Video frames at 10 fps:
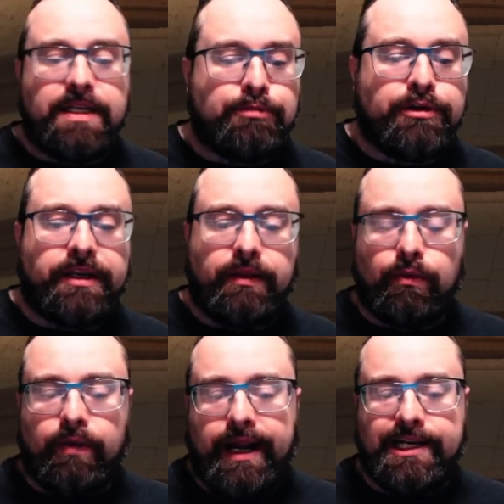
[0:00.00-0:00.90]

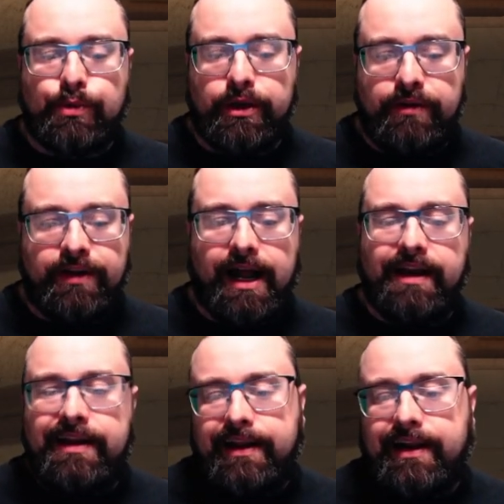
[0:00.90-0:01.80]
particular range where you've got
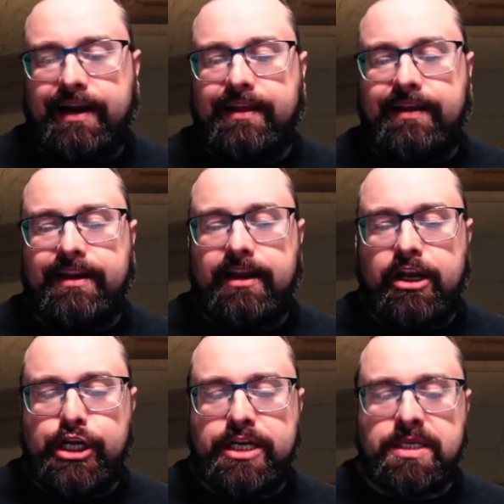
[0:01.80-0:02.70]
kind of the
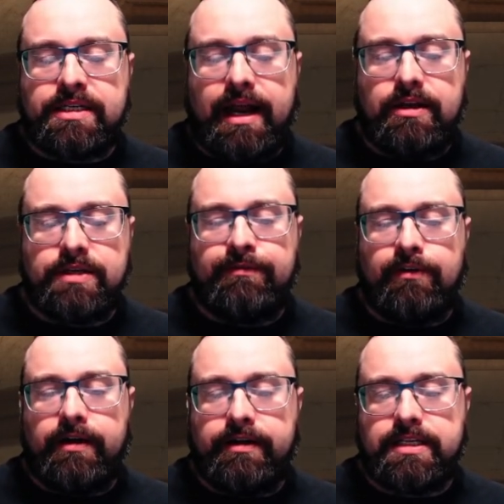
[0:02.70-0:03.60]
adjacent tiles in
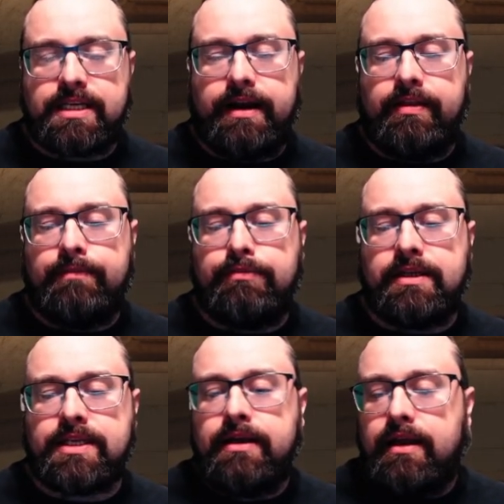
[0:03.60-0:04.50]
front and to the side of them,
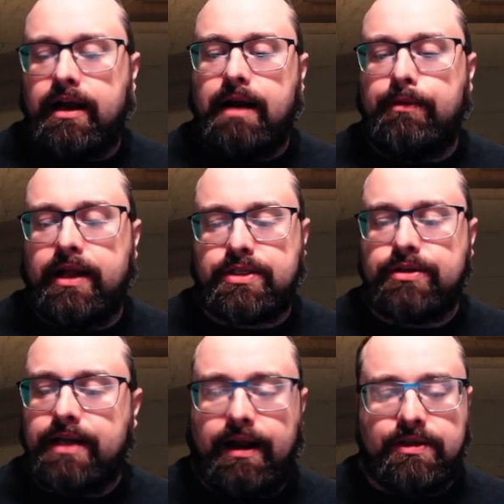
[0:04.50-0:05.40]
plus a couple
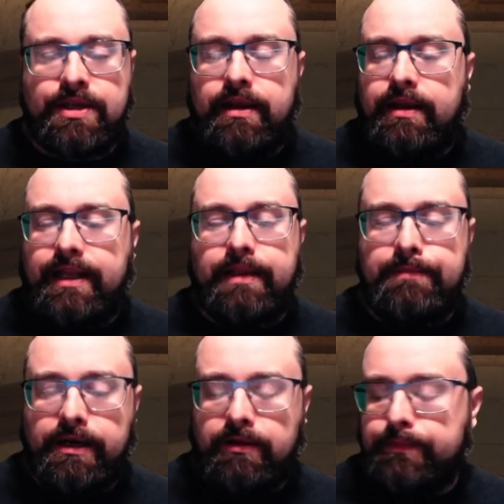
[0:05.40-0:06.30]
extra tiles in the
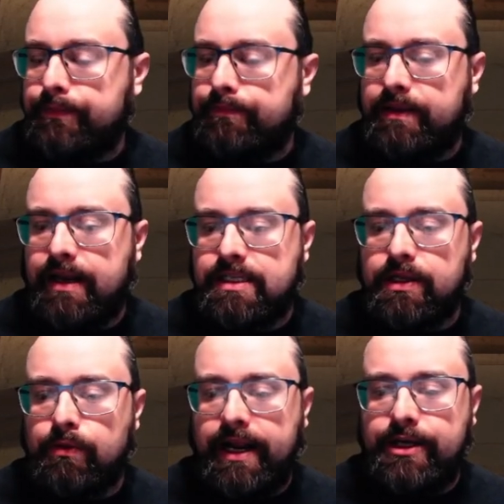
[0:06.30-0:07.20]
middle as
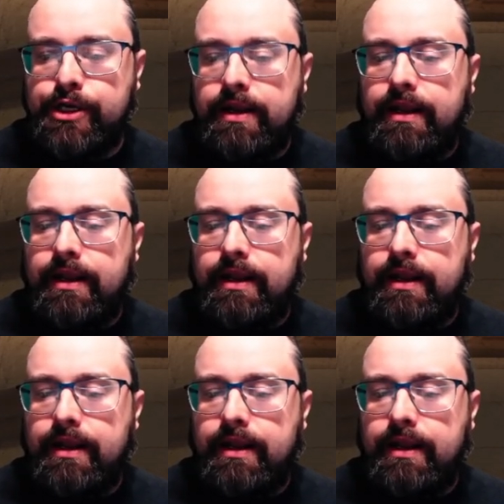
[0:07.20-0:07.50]
their range.